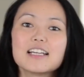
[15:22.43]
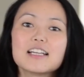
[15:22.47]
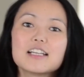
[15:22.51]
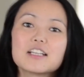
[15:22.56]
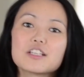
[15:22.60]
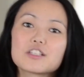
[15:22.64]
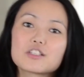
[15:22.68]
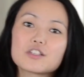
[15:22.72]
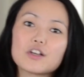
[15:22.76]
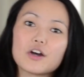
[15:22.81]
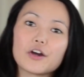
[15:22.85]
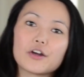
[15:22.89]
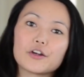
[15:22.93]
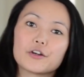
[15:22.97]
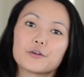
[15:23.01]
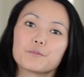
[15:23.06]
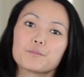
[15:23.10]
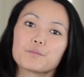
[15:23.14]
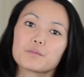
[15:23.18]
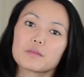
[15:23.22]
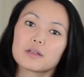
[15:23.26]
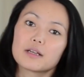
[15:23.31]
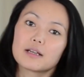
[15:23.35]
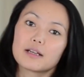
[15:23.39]
So
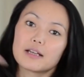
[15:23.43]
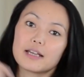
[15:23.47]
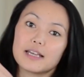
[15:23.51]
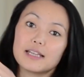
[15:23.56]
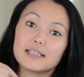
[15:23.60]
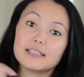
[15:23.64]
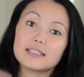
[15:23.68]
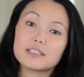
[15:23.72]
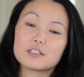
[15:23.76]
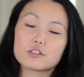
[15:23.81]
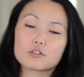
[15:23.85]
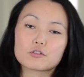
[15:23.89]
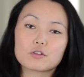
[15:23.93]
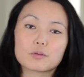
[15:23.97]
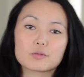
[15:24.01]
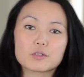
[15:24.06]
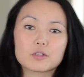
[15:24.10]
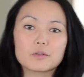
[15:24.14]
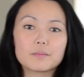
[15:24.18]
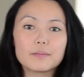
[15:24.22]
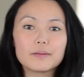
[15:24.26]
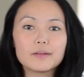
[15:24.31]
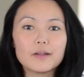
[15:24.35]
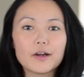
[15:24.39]
in the description
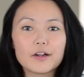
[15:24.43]
below,